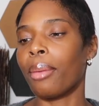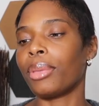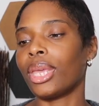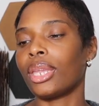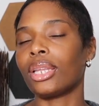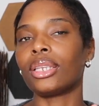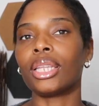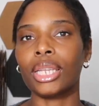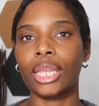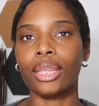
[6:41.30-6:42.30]
been
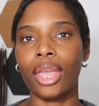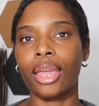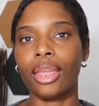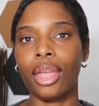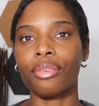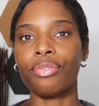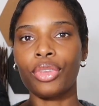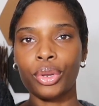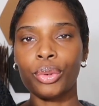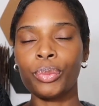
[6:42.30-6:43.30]
looking at a
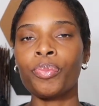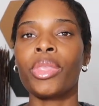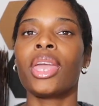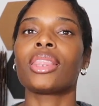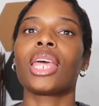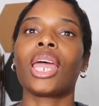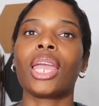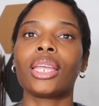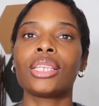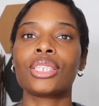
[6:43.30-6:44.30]
few that
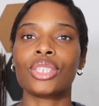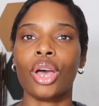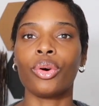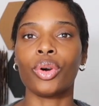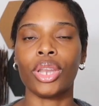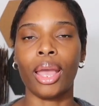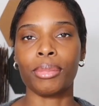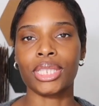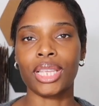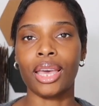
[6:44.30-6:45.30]
I saw on
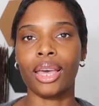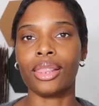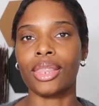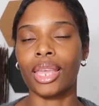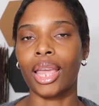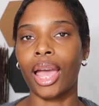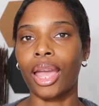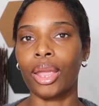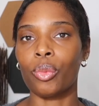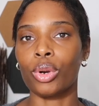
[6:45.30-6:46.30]
Amazon that
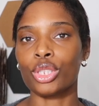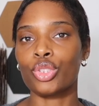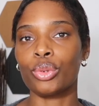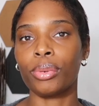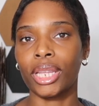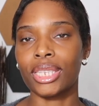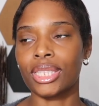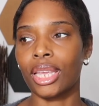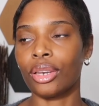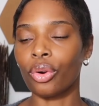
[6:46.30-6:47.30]
I want to place
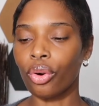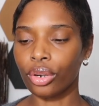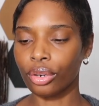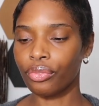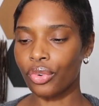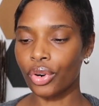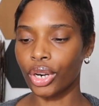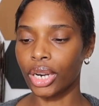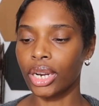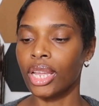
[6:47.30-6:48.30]
an order
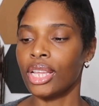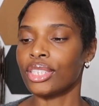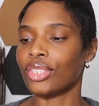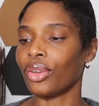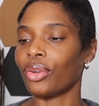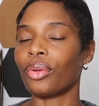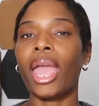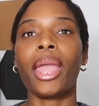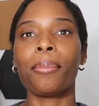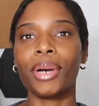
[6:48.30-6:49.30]
for. So
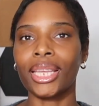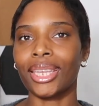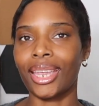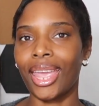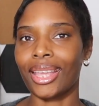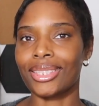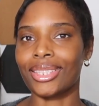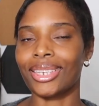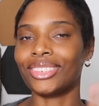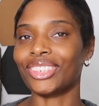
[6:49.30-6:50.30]
a bucket hat,
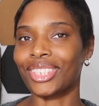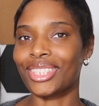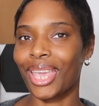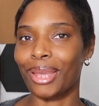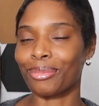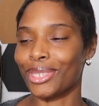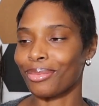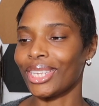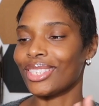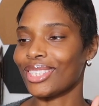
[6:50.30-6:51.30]
it just came to
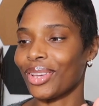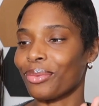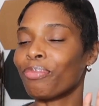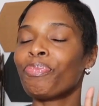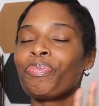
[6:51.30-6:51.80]
me. So